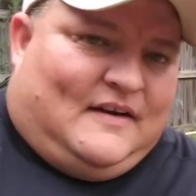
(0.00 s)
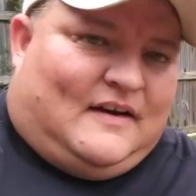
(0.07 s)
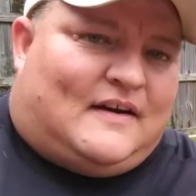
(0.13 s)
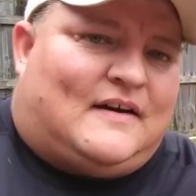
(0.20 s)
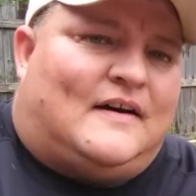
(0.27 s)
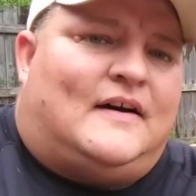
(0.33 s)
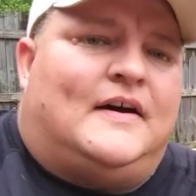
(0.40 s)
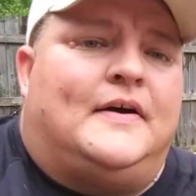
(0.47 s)

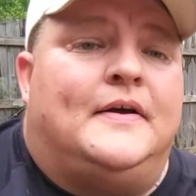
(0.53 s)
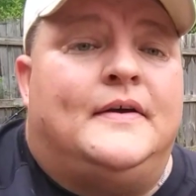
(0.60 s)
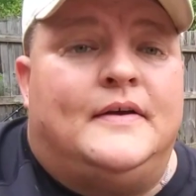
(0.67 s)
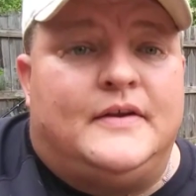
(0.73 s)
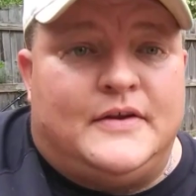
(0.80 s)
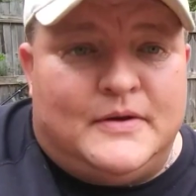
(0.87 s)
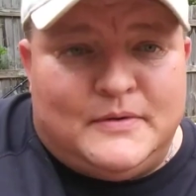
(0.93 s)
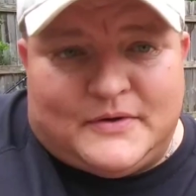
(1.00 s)

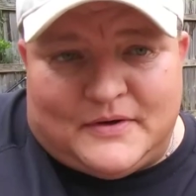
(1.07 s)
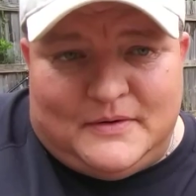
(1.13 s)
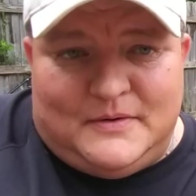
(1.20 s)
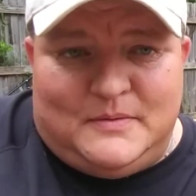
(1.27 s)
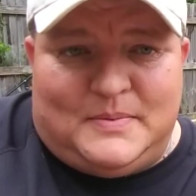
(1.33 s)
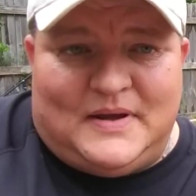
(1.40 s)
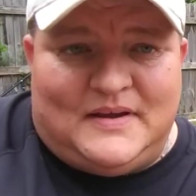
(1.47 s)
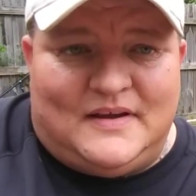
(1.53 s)

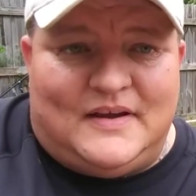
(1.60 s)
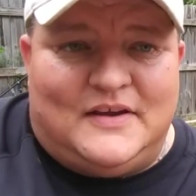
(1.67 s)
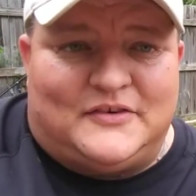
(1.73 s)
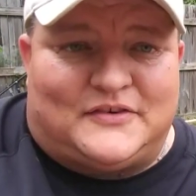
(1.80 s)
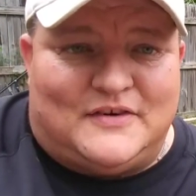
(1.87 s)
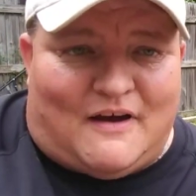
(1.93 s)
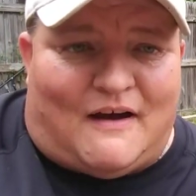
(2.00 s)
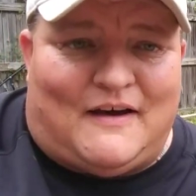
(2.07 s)
YouTube
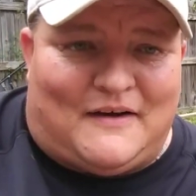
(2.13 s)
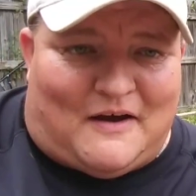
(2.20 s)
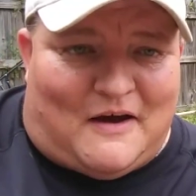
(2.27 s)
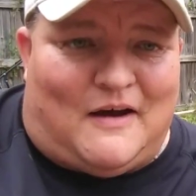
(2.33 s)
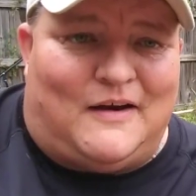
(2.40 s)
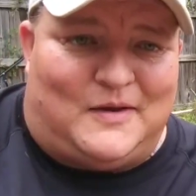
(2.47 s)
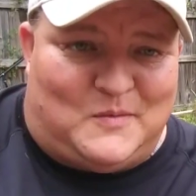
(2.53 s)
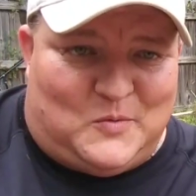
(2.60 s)
is not
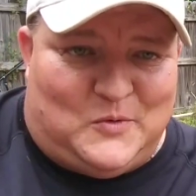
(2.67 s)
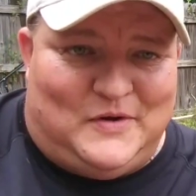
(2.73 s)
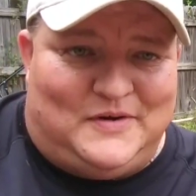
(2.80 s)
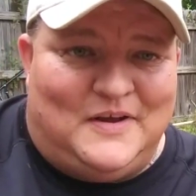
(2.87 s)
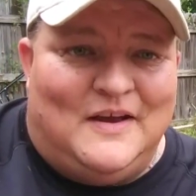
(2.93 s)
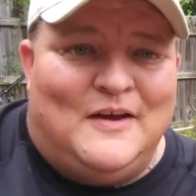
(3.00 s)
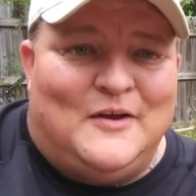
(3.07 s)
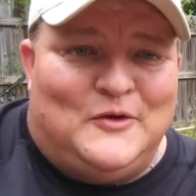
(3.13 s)
Hollywood,
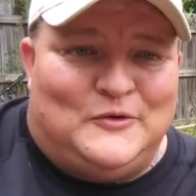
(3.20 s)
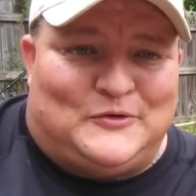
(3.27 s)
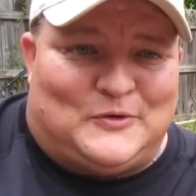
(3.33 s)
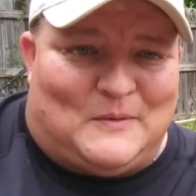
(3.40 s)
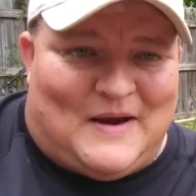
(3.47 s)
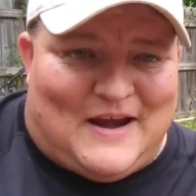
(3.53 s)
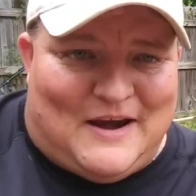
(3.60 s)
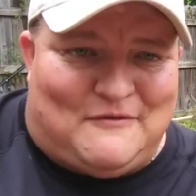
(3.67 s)

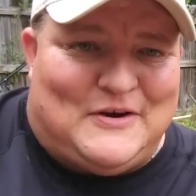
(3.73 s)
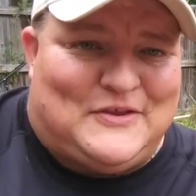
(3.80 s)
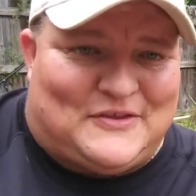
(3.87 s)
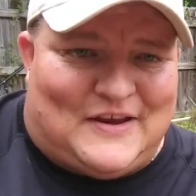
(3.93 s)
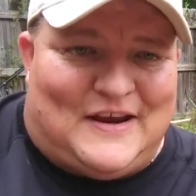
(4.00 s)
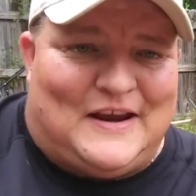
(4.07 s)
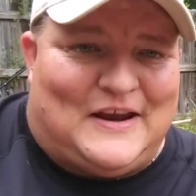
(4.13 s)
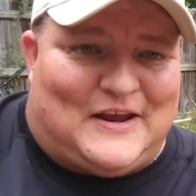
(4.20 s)
so
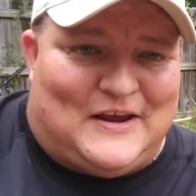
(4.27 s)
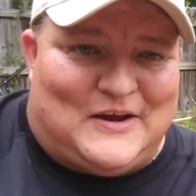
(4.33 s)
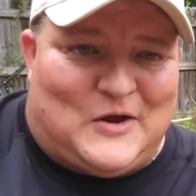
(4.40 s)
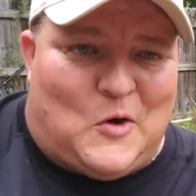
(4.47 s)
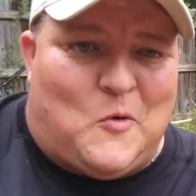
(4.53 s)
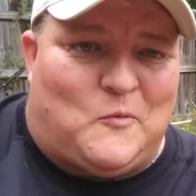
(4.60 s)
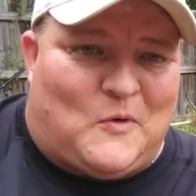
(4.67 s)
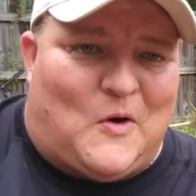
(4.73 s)
everything can
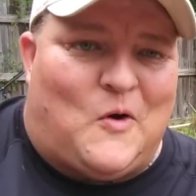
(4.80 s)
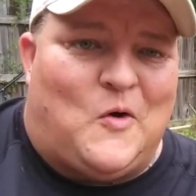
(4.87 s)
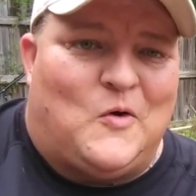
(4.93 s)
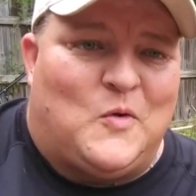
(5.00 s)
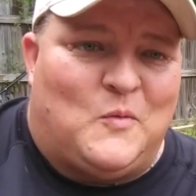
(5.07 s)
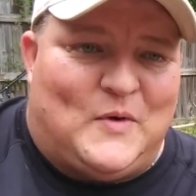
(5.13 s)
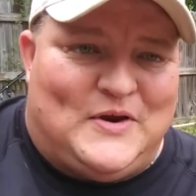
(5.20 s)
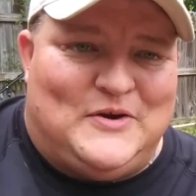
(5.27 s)
go
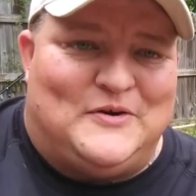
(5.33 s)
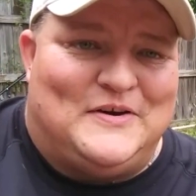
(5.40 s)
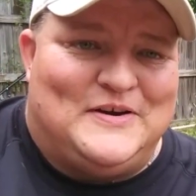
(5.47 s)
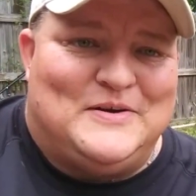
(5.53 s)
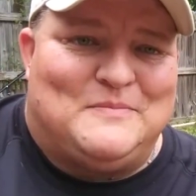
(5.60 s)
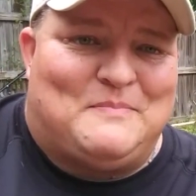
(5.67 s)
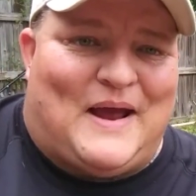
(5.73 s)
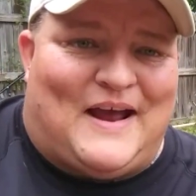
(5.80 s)
wrong when you're in
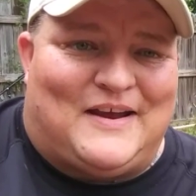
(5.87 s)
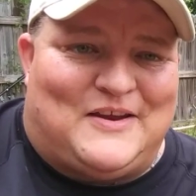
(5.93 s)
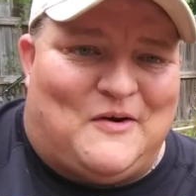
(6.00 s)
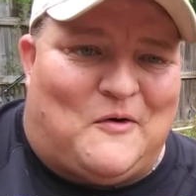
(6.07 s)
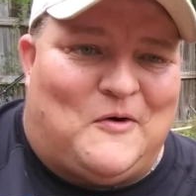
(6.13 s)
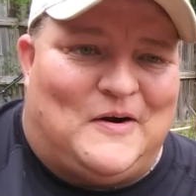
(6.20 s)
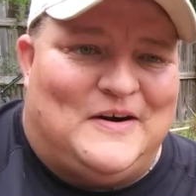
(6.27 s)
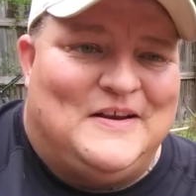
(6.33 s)
your
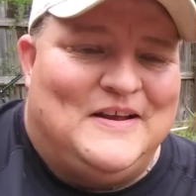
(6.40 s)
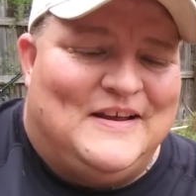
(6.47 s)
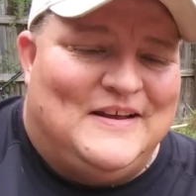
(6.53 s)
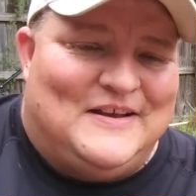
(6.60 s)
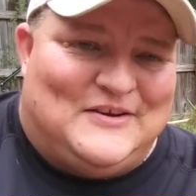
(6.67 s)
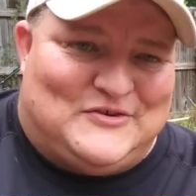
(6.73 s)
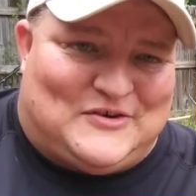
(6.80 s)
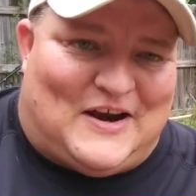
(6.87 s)
backyard
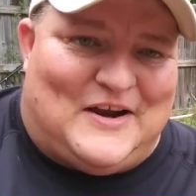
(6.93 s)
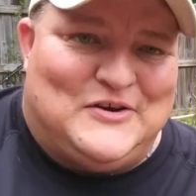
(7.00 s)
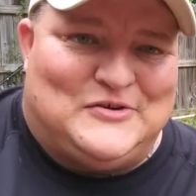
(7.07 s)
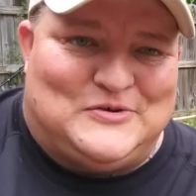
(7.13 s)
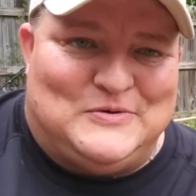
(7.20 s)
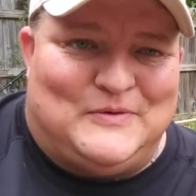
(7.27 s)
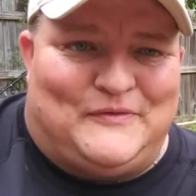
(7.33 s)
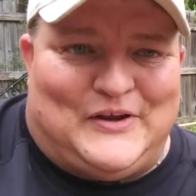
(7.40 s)
trying to
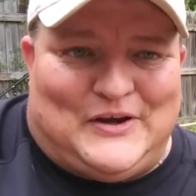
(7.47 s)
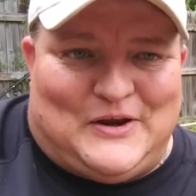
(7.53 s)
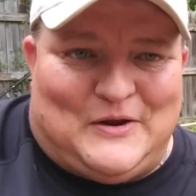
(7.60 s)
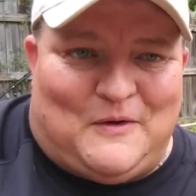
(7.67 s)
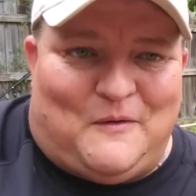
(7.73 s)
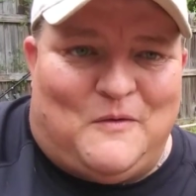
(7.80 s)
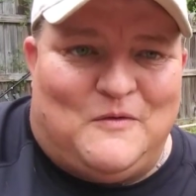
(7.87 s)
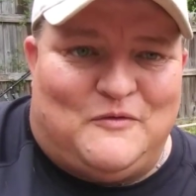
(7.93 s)
shoot a
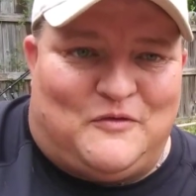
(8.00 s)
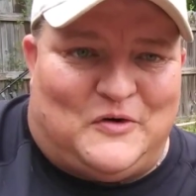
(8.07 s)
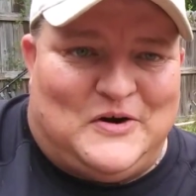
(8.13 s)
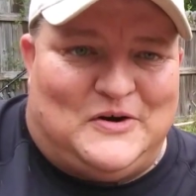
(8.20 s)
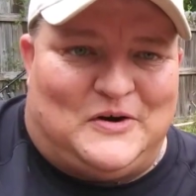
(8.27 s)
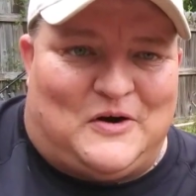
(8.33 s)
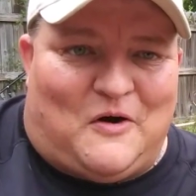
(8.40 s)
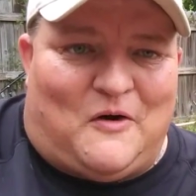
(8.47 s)
video for
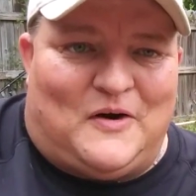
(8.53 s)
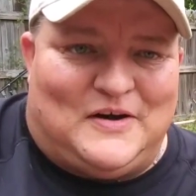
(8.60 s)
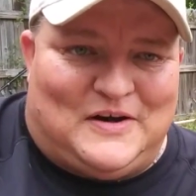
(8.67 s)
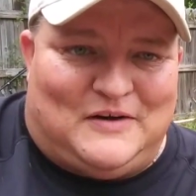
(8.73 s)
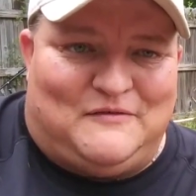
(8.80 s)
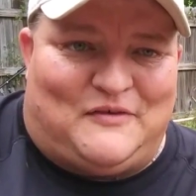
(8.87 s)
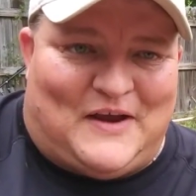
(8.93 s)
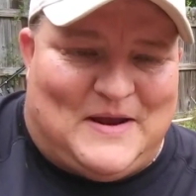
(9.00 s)
your
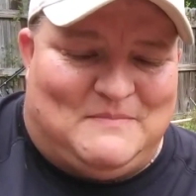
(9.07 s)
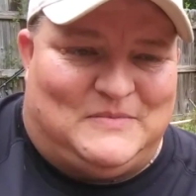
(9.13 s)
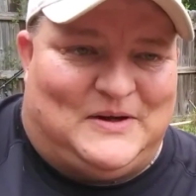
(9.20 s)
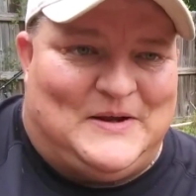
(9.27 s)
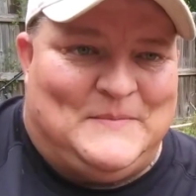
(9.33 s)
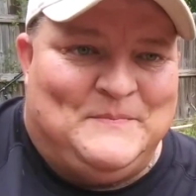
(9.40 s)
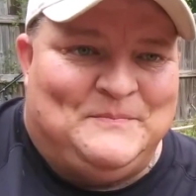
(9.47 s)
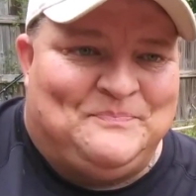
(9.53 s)
gardening family.